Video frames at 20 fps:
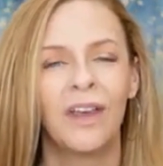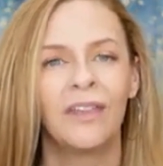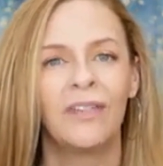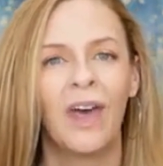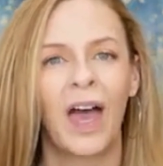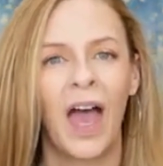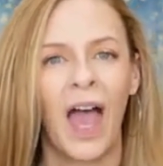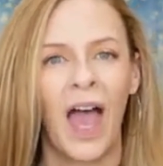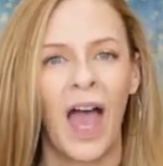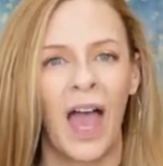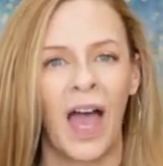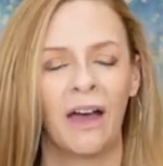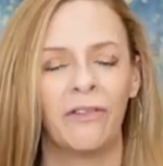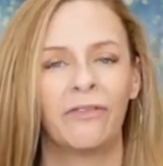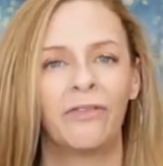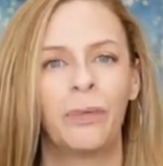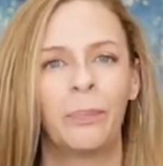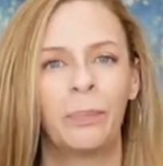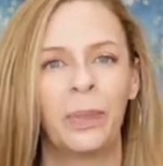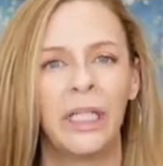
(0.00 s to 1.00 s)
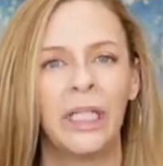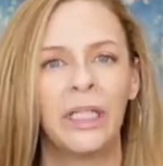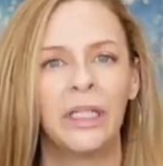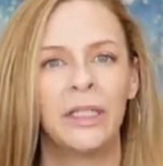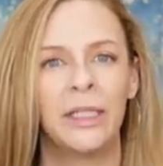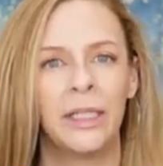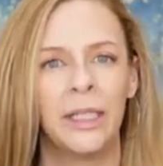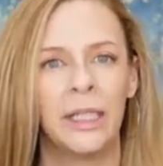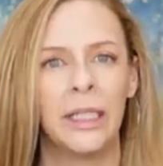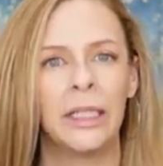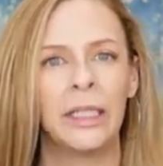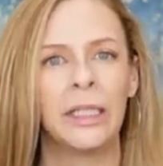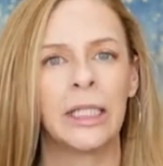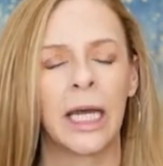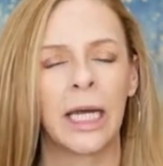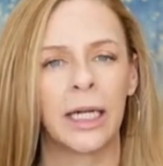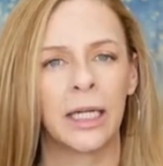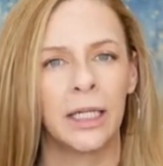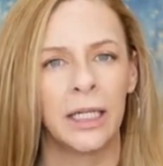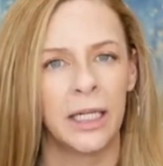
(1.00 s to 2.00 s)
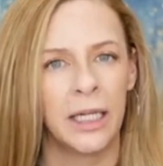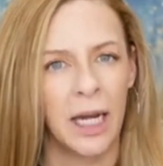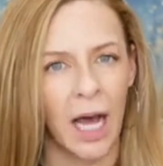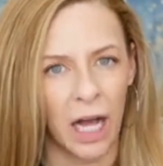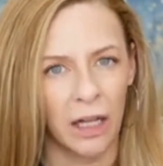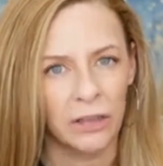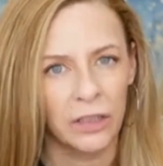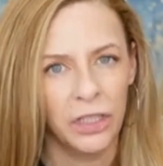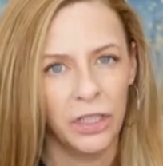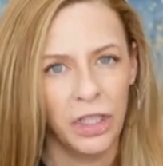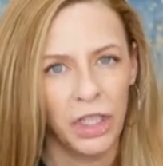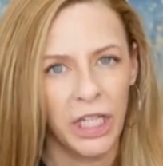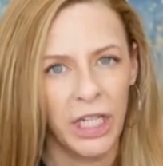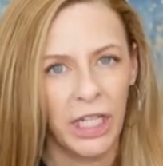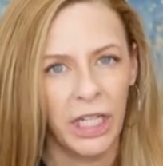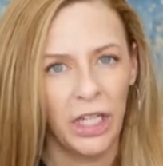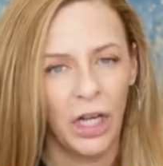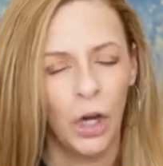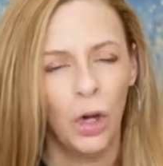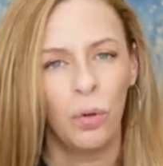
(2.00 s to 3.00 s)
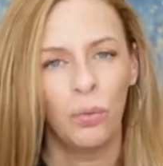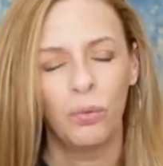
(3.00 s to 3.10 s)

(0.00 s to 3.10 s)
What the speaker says: the FPT technology